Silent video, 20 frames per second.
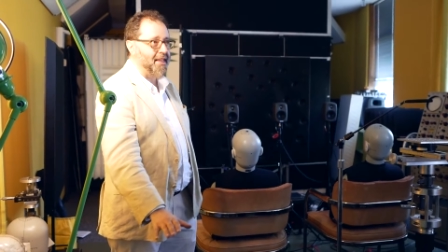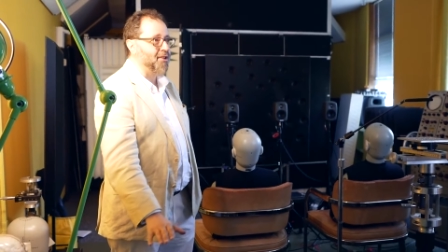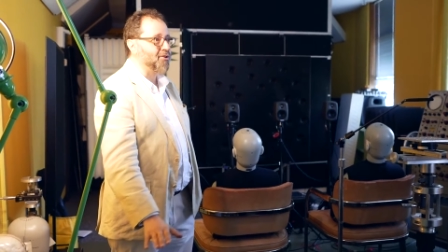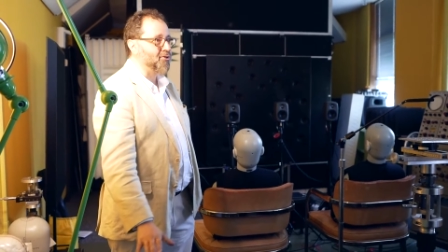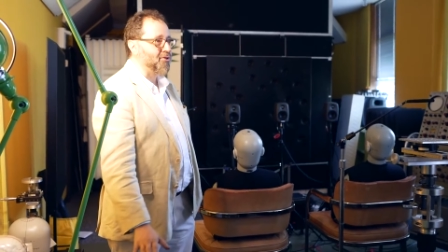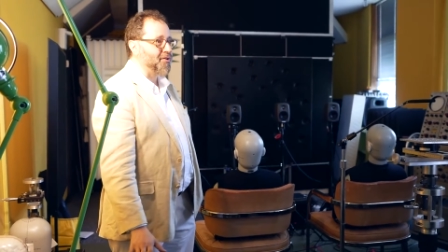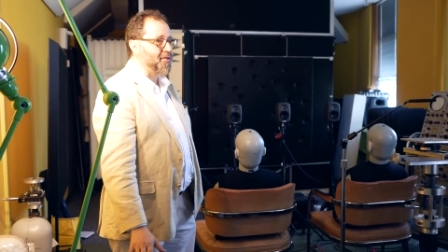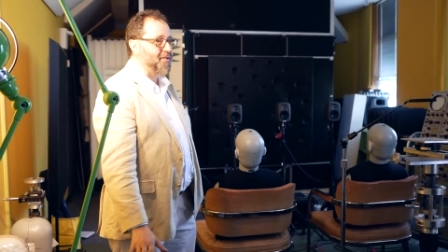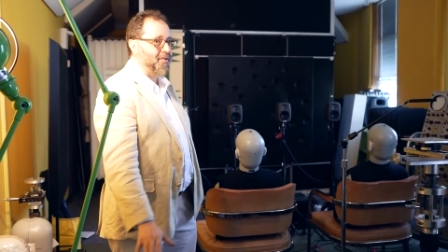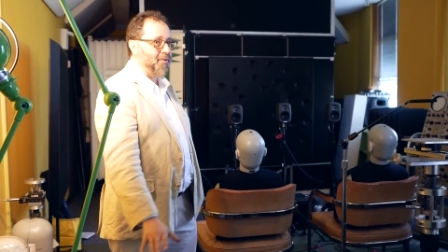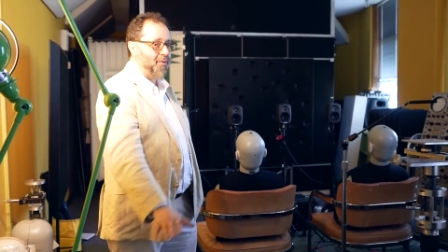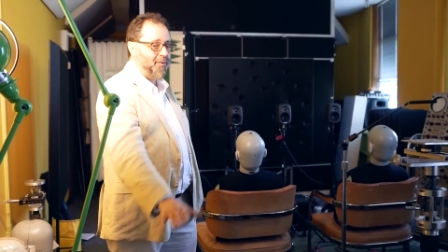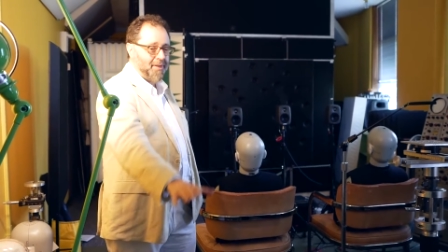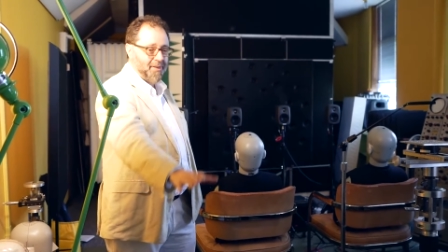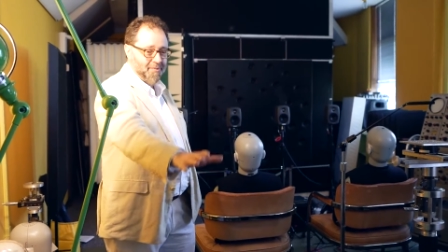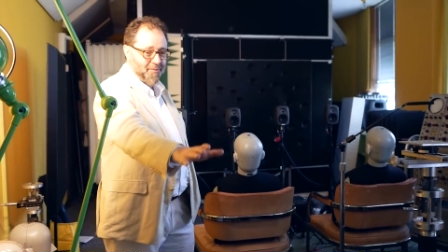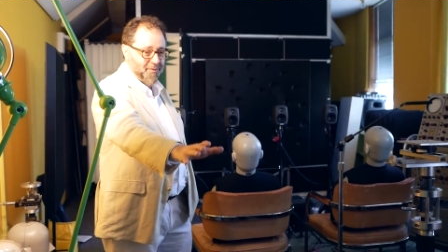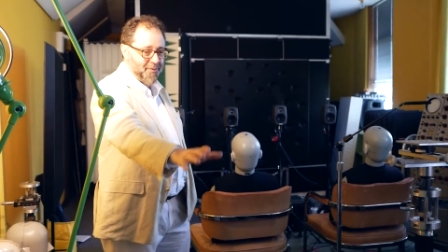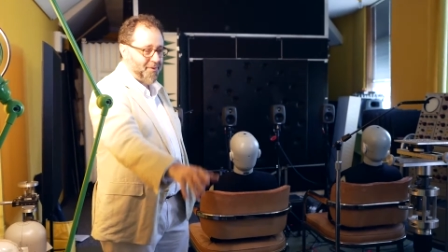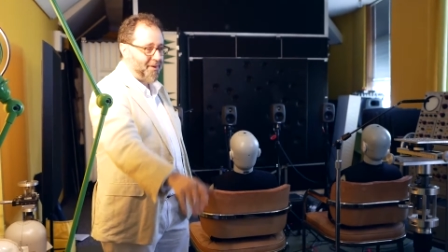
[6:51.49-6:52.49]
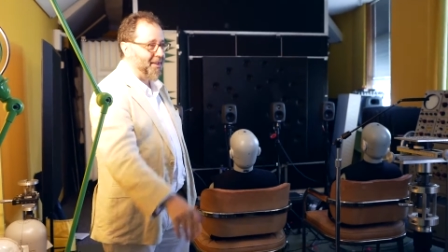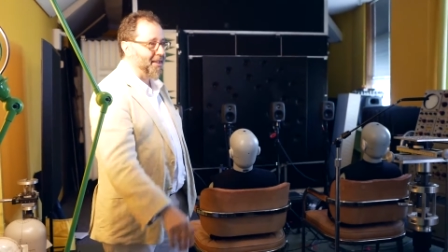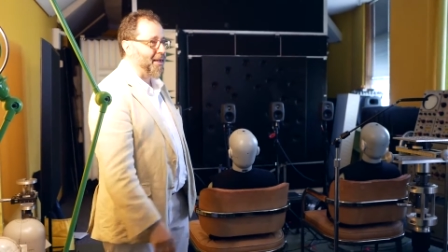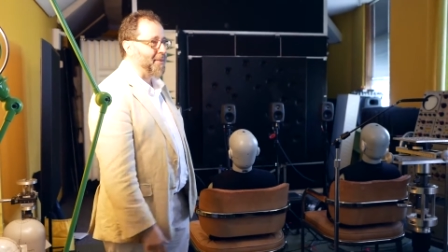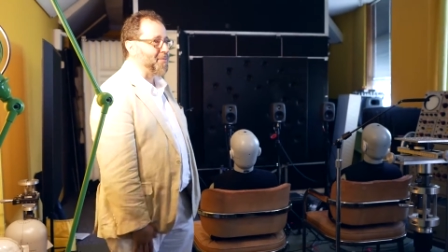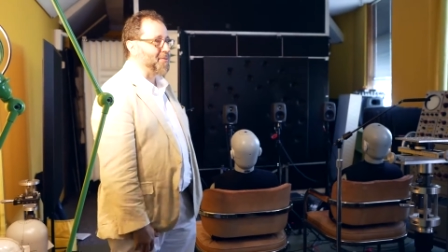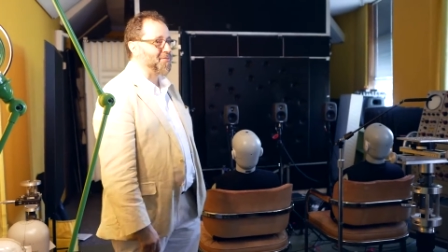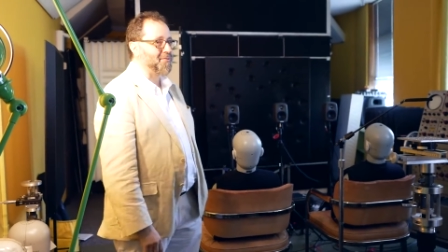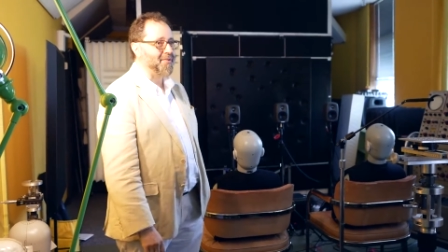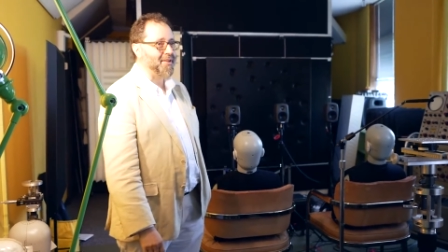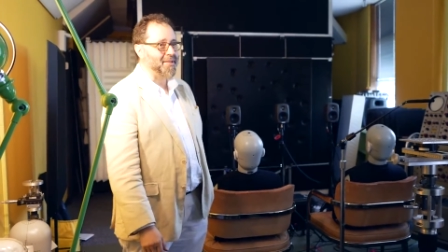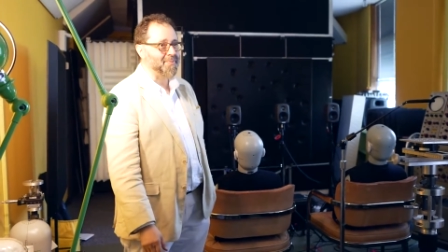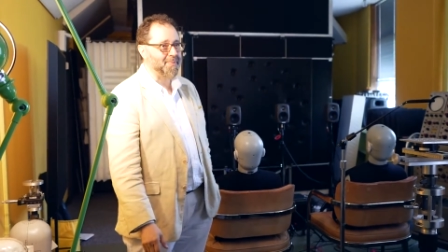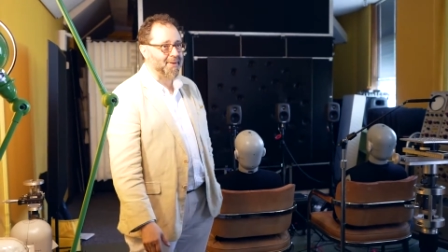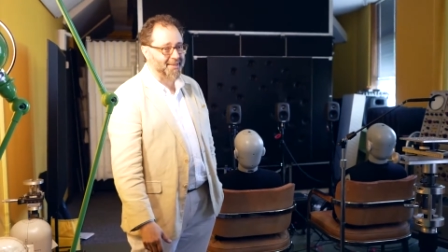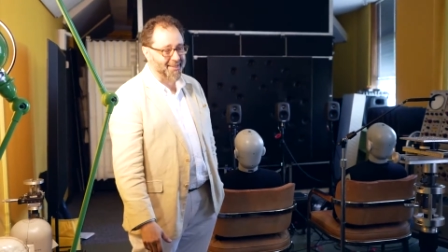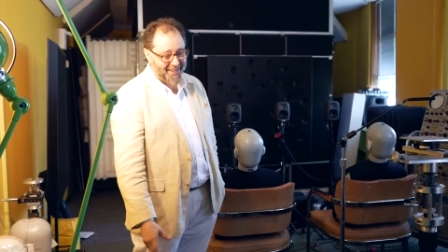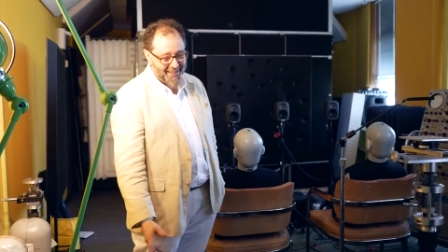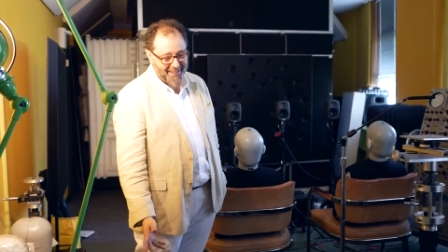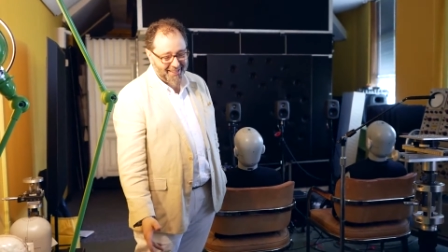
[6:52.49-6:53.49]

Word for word: inches, only for a couple of feet, but